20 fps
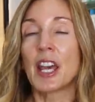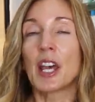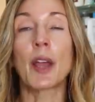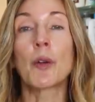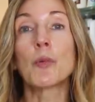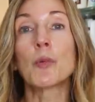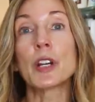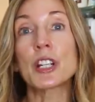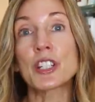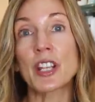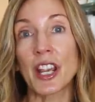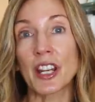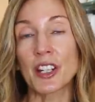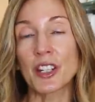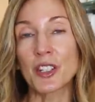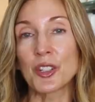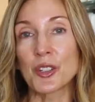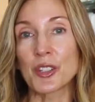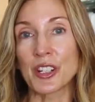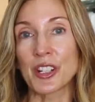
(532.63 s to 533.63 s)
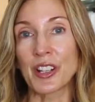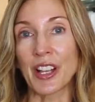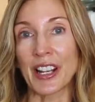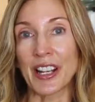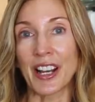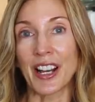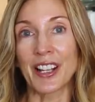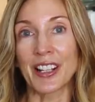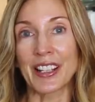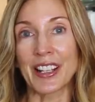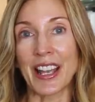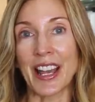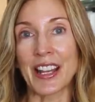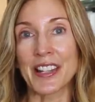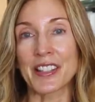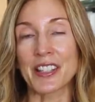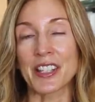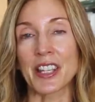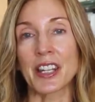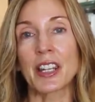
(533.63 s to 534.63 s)
I wish I could use a glycolic
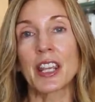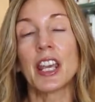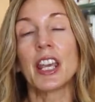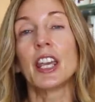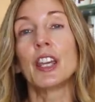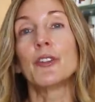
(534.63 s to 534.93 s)
acid.